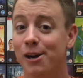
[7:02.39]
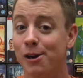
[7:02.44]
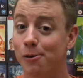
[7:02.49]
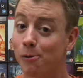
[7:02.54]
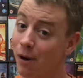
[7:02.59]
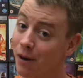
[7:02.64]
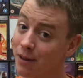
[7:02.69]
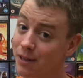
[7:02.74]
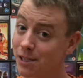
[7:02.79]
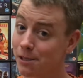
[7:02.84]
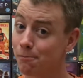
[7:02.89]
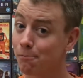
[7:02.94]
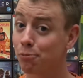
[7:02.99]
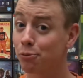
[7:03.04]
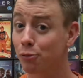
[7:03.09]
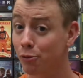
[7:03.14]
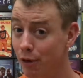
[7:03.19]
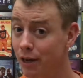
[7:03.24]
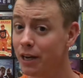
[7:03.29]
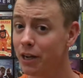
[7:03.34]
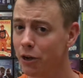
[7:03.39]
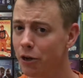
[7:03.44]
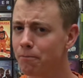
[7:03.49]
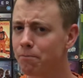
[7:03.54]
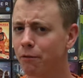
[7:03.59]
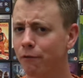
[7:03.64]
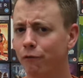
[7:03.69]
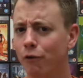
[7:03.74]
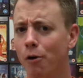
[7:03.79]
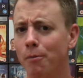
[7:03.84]
Well, there's some pretty good
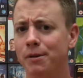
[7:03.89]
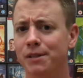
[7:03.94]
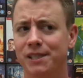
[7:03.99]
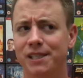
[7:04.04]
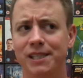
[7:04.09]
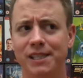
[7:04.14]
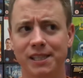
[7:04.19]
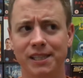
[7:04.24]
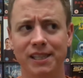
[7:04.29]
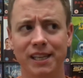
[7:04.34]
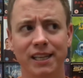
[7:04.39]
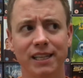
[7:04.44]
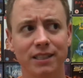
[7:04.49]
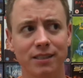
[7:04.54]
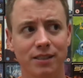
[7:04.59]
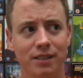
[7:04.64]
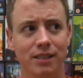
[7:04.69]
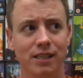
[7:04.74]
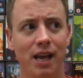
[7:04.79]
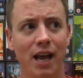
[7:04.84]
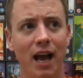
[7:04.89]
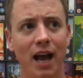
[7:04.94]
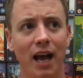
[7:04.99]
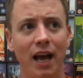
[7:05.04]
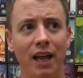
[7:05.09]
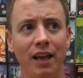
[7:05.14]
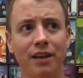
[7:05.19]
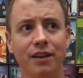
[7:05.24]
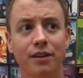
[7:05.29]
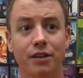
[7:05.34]
performances in this,
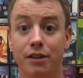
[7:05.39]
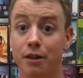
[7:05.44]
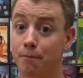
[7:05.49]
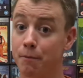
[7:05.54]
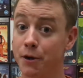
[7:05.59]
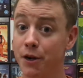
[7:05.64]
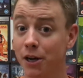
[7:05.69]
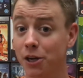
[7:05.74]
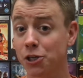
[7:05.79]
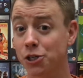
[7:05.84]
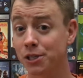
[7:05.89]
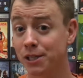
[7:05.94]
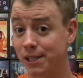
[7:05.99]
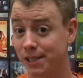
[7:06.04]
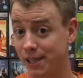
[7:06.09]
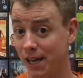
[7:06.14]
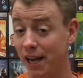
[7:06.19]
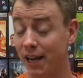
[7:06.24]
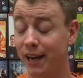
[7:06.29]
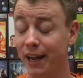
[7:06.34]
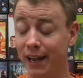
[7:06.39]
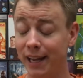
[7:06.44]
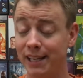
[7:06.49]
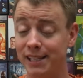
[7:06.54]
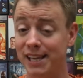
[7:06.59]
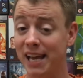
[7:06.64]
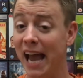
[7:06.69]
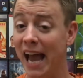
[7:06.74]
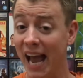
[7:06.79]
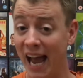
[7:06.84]
and the production design
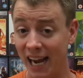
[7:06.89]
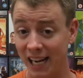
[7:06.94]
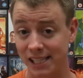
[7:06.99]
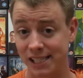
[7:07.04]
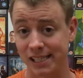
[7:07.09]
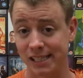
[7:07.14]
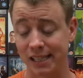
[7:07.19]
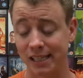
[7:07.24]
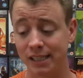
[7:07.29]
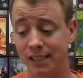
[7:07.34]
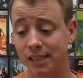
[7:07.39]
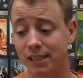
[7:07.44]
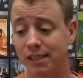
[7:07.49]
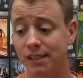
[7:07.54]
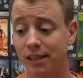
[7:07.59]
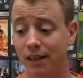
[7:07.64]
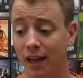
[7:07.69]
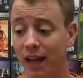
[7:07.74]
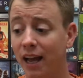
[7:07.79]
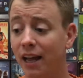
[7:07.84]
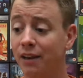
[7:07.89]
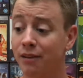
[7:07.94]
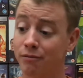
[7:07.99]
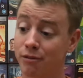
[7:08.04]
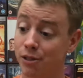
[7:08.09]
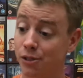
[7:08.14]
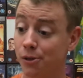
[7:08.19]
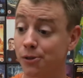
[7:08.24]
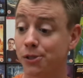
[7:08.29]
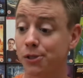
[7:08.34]
is excellent. And
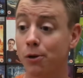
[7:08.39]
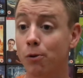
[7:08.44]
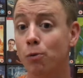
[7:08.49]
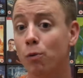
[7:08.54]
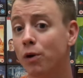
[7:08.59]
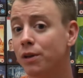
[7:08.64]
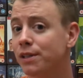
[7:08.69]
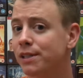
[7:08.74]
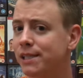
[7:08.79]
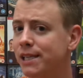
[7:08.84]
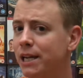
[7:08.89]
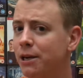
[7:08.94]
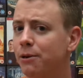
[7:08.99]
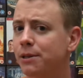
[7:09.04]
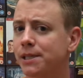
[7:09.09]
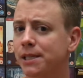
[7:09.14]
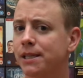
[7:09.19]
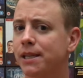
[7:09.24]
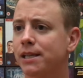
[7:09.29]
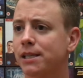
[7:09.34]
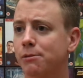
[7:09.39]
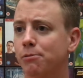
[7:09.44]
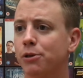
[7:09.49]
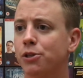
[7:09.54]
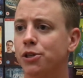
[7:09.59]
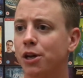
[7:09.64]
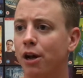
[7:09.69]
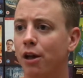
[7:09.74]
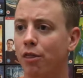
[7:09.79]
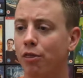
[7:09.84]
there's also one sequence in this
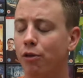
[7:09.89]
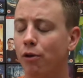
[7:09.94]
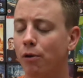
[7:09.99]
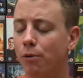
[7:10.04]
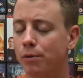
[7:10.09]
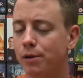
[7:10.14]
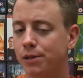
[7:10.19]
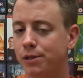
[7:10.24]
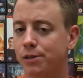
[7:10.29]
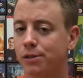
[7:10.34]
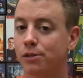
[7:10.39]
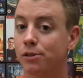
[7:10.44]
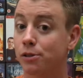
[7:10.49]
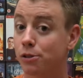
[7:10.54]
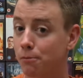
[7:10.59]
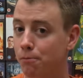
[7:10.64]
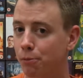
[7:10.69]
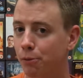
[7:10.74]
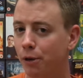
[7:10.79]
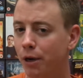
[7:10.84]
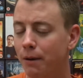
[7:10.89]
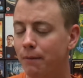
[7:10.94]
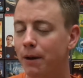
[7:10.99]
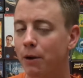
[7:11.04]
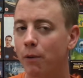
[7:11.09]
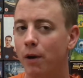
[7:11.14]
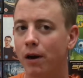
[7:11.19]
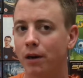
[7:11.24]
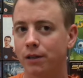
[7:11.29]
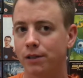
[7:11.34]
which I thought was supremely
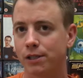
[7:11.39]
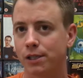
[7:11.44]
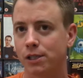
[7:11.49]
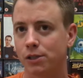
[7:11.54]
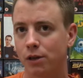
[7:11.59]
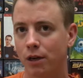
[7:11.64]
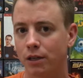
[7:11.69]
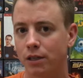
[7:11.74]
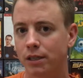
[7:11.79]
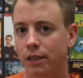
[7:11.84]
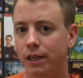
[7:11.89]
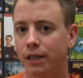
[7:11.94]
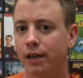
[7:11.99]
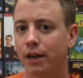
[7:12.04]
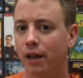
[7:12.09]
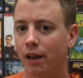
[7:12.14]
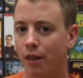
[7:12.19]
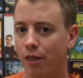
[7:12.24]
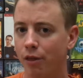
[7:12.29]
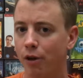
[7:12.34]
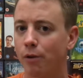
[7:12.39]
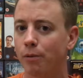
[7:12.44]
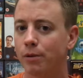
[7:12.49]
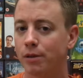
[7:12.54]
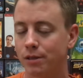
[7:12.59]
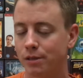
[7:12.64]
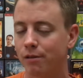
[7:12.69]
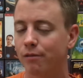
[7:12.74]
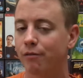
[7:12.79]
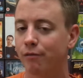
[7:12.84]
well constructed and I thought
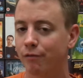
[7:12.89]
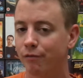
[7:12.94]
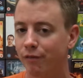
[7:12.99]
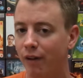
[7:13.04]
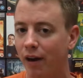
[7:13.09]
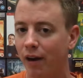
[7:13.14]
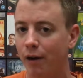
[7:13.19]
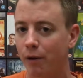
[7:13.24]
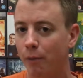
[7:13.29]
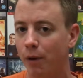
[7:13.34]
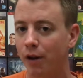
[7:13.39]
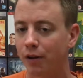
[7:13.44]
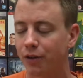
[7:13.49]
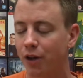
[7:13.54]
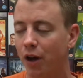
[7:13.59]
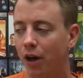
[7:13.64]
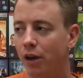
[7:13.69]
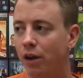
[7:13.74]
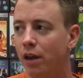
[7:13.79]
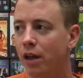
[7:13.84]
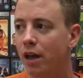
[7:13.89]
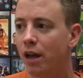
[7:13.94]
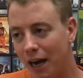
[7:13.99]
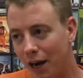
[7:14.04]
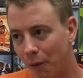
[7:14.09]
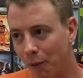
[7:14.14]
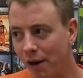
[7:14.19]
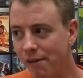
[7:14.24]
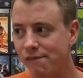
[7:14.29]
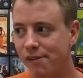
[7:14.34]
was very well done.
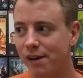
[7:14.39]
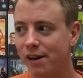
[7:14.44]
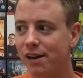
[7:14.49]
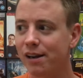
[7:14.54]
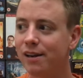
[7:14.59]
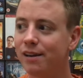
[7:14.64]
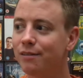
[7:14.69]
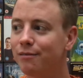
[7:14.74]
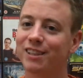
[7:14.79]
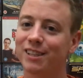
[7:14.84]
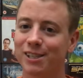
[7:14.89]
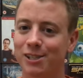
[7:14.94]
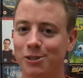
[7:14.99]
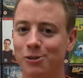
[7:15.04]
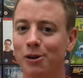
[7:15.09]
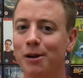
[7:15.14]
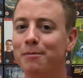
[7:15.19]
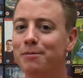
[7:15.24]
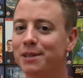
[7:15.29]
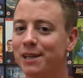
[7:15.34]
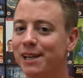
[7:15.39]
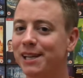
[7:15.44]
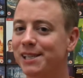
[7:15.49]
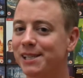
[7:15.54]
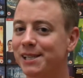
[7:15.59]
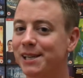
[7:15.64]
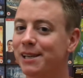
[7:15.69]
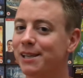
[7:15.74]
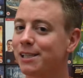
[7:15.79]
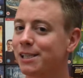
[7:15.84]
However, the script
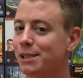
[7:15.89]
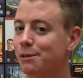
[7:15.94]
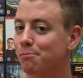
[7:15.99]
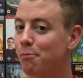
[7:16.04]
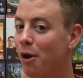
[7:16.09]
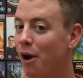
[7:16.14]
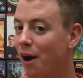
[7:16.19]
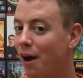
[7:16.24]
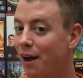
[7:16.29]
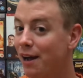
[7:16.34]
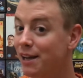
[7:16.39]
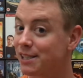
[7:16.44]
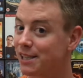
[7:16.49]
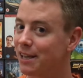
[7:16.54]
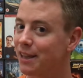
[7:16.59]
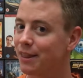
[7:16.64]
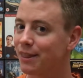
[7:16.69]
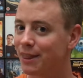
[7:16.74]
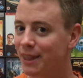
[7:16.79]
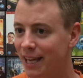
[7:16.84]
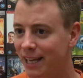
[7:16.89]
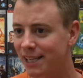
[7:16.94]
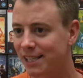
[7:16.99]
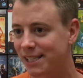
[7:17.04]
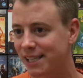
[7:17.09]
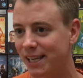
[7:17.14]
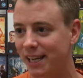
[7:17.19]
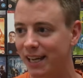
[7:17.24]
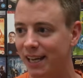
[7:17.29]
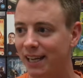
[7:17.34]
isn't as smart as it thinks
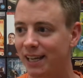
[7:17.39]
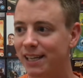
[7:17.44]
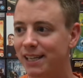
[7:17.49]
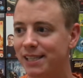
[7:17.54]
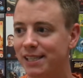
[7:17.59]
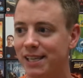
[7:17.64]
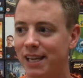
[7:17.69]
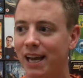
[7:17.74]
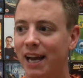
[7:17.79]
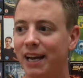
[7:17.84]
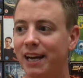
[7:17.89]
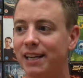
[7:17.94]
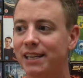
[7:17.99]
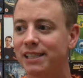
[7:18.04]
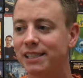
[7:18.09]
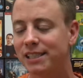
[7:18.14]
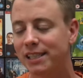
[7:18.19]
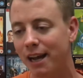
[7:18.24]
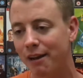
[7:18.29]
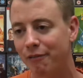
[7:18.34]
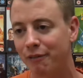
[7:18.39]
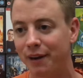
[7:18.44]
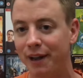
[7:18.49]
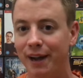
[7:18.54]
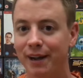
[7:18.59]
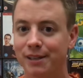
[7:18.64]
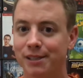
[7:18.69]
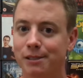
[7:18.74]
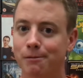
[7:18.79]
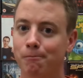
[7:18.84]
it is, and it definitely
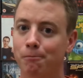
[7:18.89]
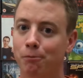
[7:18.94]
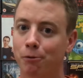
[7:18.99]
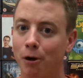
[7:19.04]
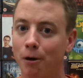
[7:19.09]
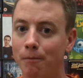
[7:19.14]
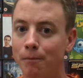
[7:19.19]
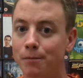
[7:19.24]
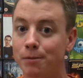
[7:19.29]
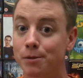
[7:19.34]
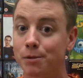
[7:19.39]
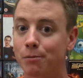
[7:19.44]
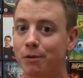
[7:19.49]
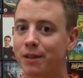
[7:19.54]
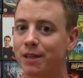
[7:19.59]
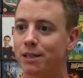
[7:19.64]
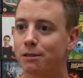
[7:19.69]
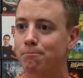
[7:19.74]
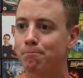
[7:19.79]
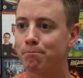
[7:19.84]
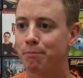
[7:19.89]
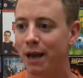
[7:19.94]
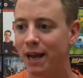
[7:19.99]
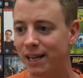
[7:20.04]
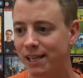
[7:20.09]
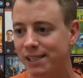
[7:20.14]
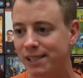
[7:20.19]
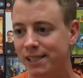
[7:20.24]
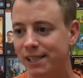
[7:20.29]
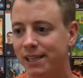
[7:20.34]
has some problems with its
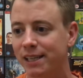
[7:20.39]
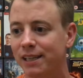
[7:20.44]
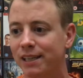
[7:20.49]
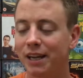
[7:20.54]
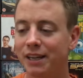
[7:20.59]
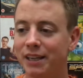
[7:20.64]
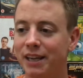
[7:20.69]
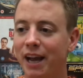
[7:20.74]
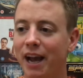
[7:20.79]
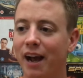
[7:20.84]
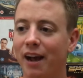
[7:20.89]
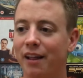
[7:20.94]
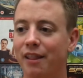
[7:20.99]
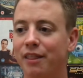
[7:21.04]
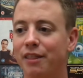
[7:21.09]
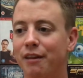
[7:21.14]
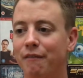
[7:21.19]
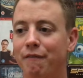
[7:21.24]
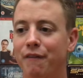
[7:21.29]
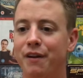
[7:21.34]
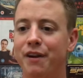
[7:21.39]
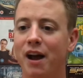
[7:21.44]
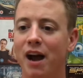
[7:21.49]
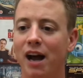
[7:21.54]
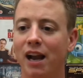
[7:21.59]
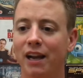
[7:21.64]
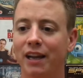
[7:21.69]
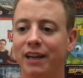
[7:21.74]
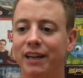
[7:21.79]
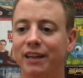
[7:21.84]
pacing. And yeah, the
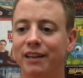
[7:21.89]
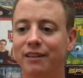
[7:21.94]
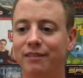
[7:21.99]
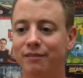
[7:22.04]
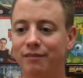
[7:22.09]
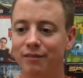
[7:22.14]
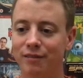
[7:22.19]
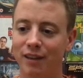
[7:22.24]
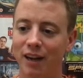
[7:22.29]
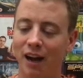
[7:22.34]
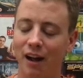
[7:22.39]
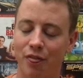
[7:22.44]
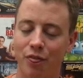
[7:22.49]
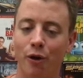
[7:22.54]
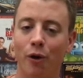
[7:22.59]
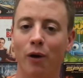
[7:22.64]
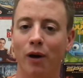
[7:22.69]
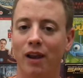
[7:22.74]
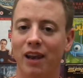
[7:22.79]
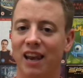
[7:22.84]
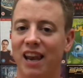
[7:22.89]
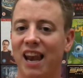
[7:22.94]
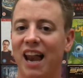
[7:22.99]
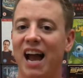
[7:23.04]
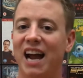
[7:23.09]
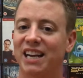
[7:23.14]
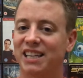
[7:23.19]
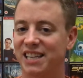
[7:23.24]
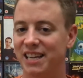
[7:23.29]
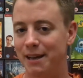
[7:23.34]
finale I thought
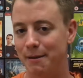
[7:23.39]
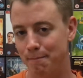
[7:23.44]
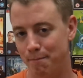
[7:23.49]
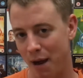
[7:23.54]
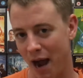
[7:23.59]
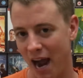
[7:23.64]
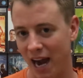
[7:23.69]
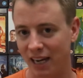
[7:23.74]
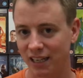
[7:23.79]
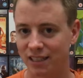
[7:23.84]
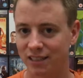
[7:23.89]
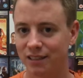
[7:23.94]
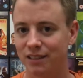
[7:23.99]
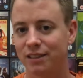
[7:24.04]
lacked impact.